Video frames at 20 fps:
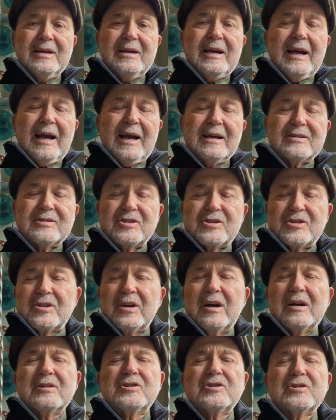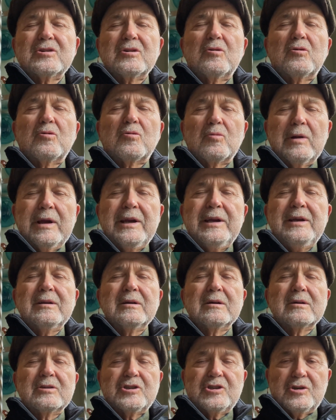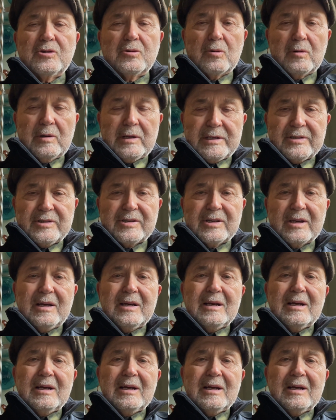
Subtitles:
has such great assurance.